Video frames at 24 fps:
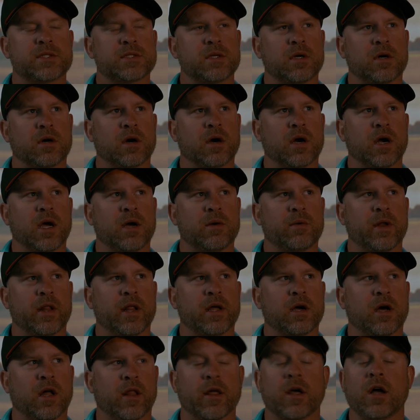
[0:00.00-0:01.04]
Or what do they
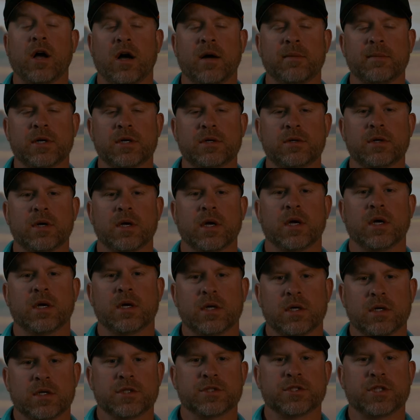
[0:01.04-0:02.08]
call it? The combo.
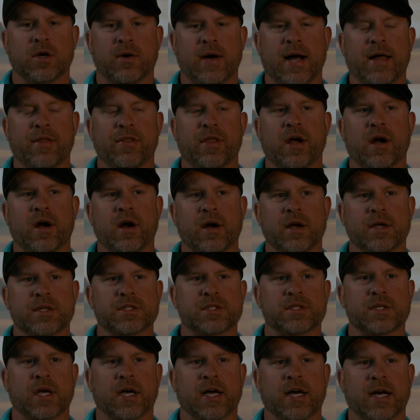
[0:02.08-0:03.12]
So out there,
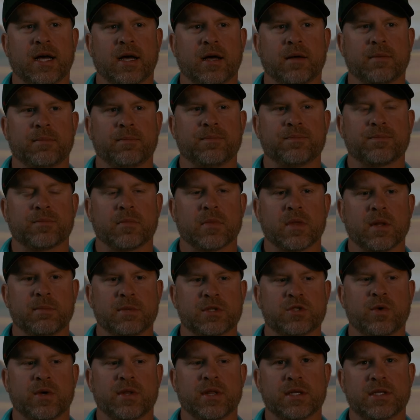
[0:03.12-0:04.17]
it's
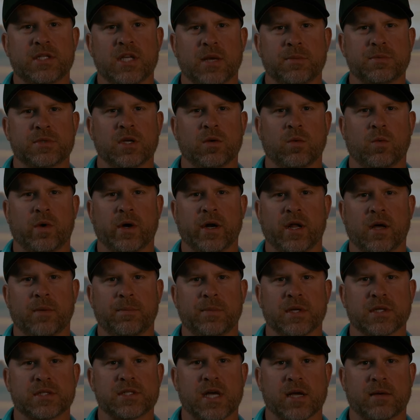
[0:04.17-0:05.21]
between the tips and one up
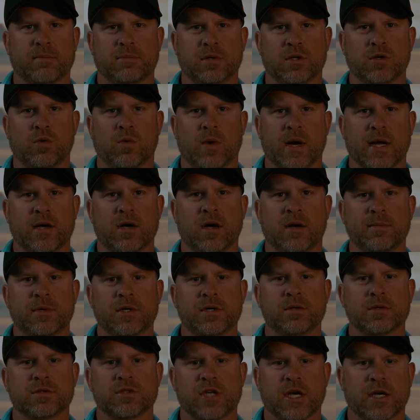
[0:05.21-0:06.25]
is like blue white
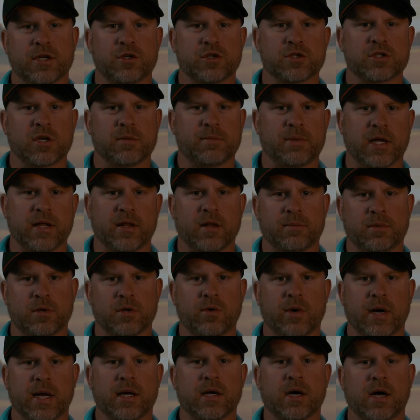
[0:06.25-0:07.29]
combo. So I usually play the blue
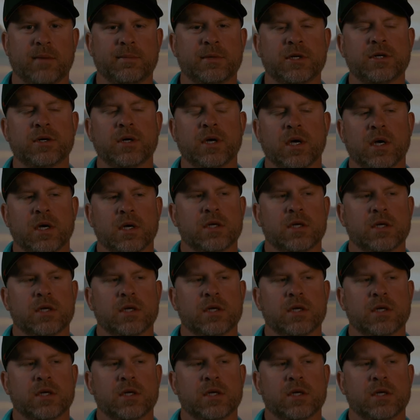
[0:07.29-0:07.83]
white combo.